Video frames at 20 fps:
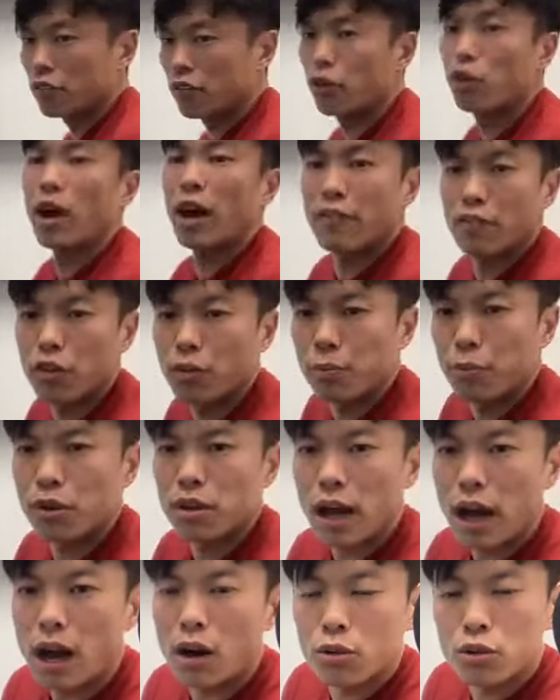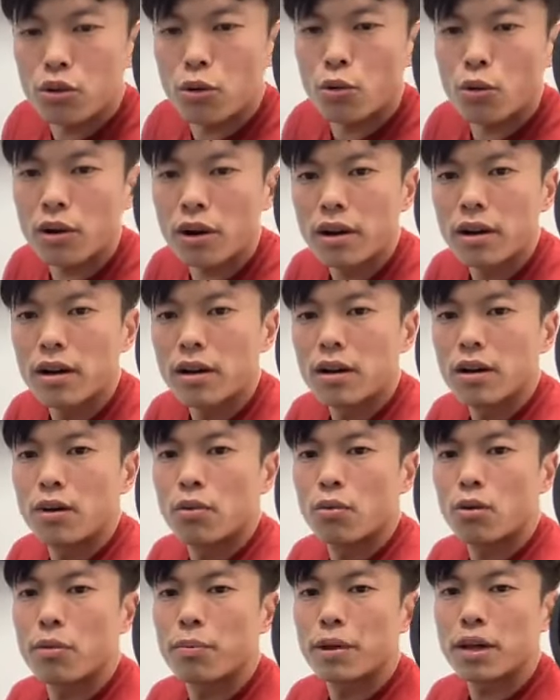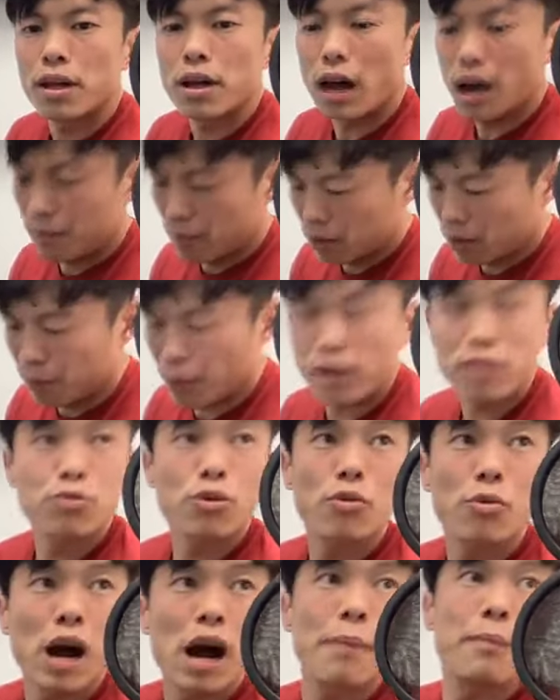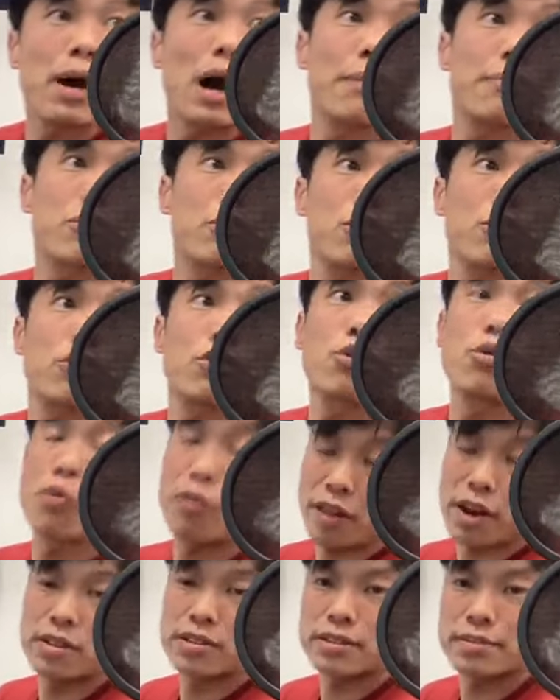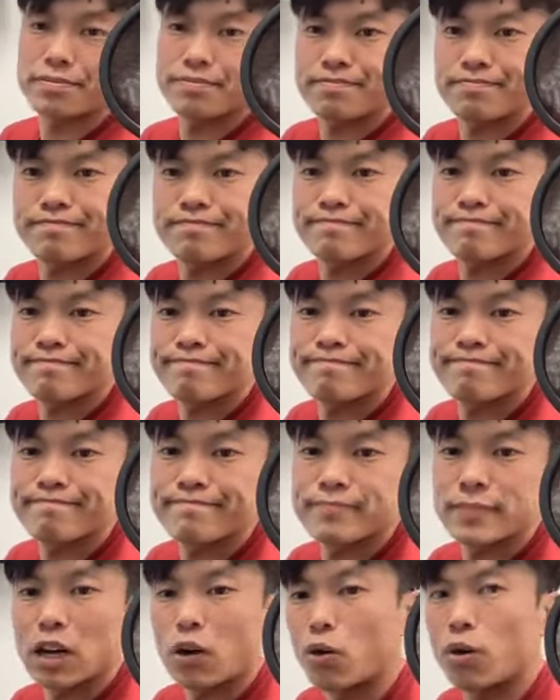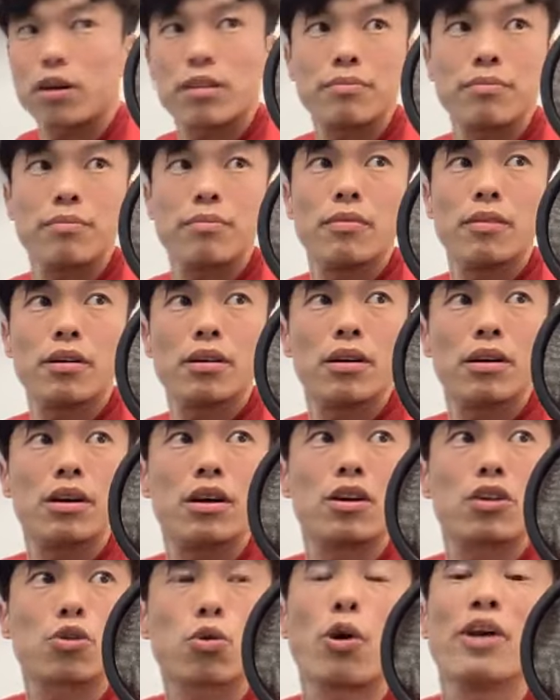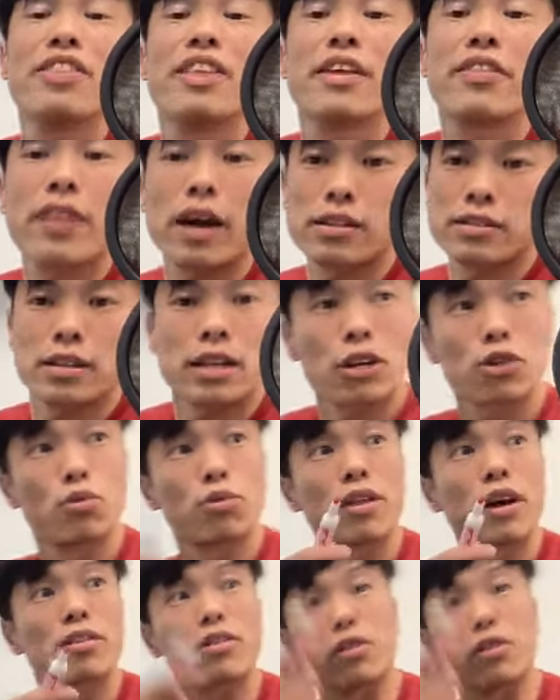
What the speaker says: you have to build outdoor, will be up. The price will up to 2,000 or 20,000, not 2,000,